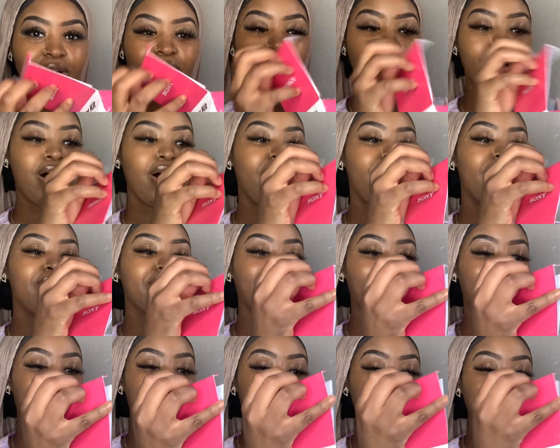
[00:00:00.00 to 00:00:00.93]
Oh,
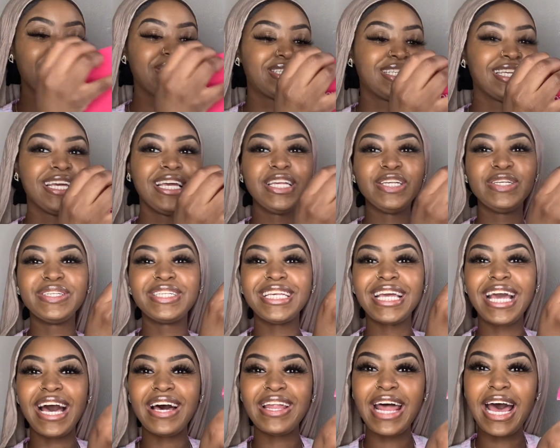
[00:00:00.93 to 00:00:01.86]
okay. You see
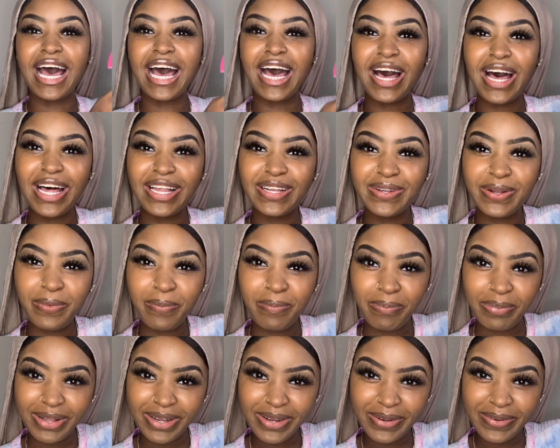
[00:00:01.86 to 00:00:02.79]
how that
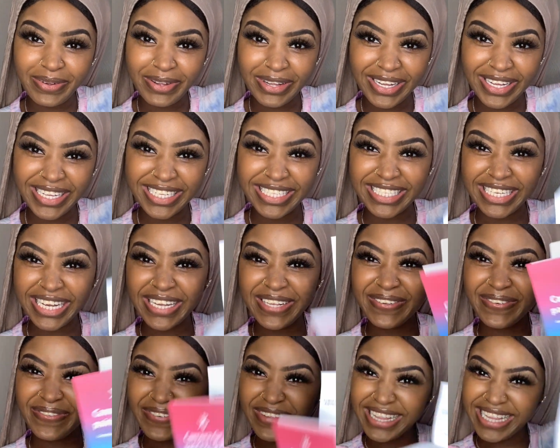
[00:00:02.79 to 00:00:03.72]
book
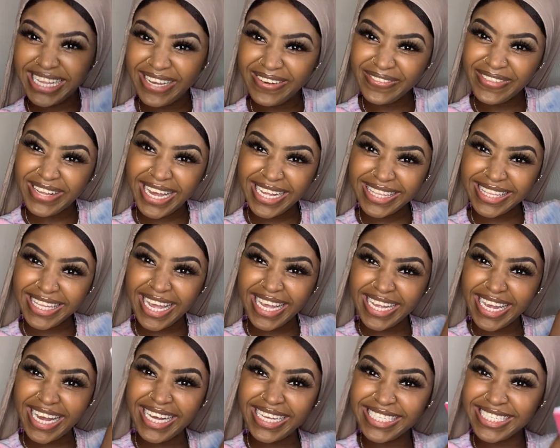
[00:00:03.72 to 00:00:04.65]
just flip like that?
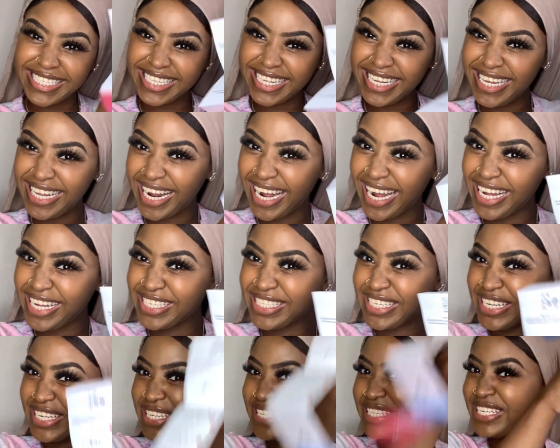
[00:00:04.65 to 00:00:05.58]
Y'all see that? It
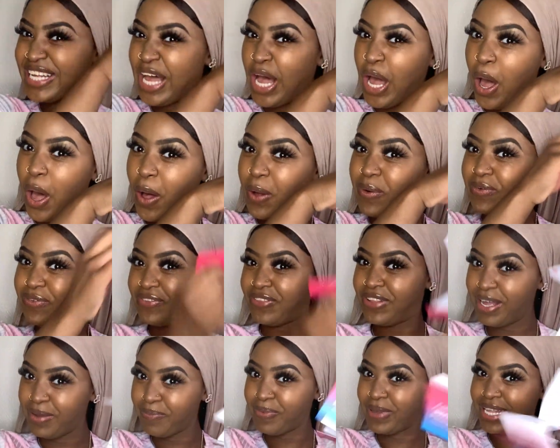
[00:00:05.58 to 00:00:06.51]
just
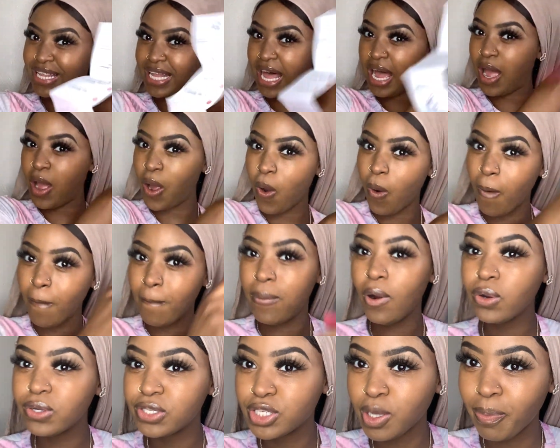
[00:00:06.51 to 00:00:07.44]
flip it like,
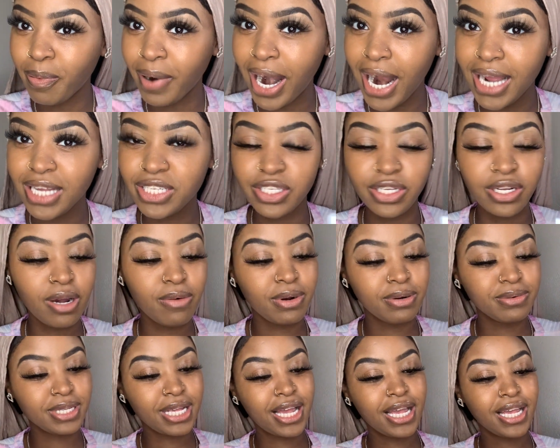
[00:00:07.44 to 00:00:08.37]
oh, surprise. You know what
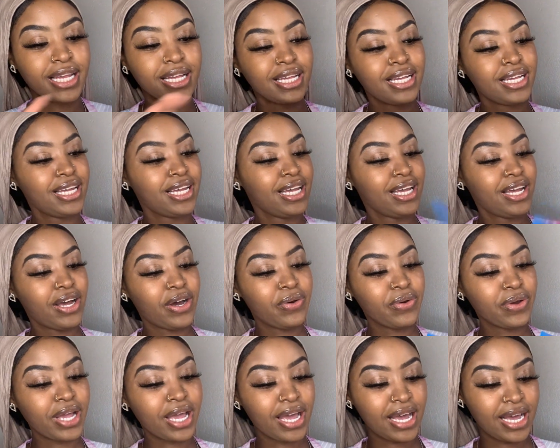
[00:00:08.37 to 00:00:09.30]
I'm saying?
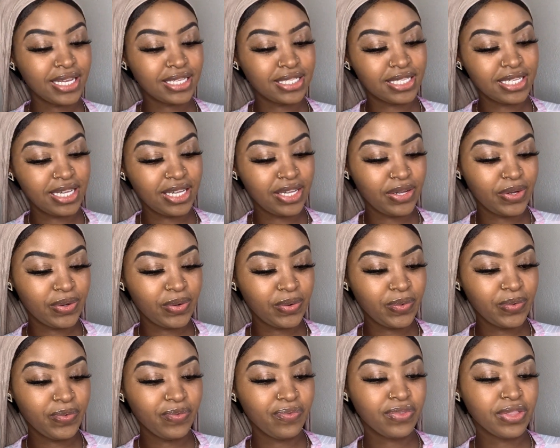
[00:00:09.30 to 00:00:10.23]
Okay, I see
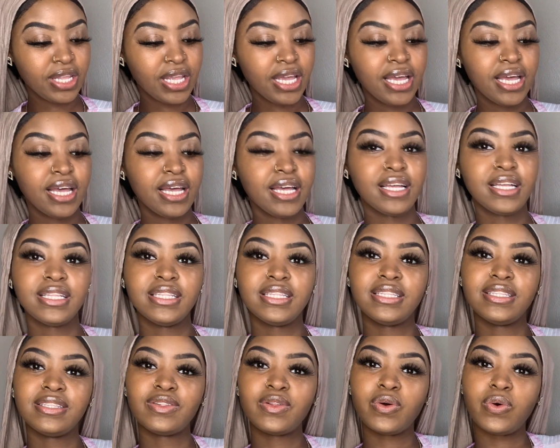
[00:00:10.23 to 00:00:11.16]
you.
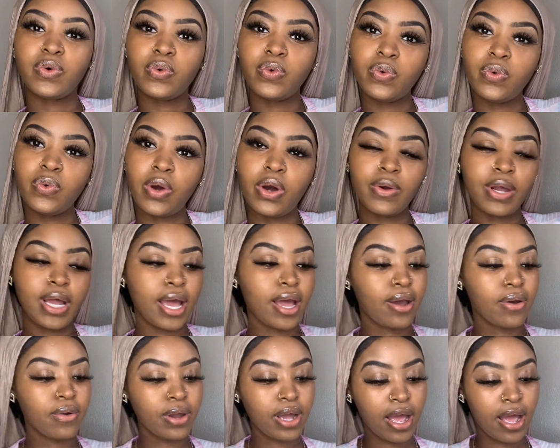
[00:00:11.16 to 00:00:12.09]
Ooh,
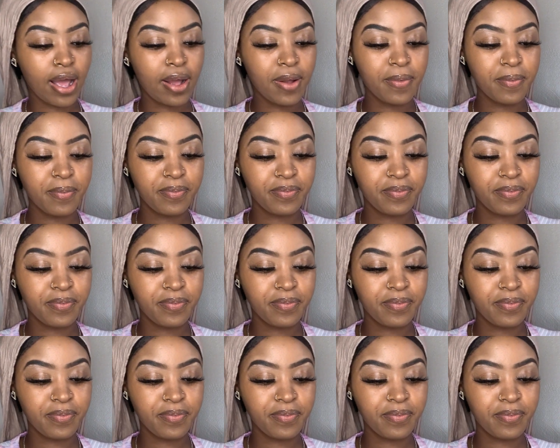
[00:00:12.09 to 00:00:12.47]
okay.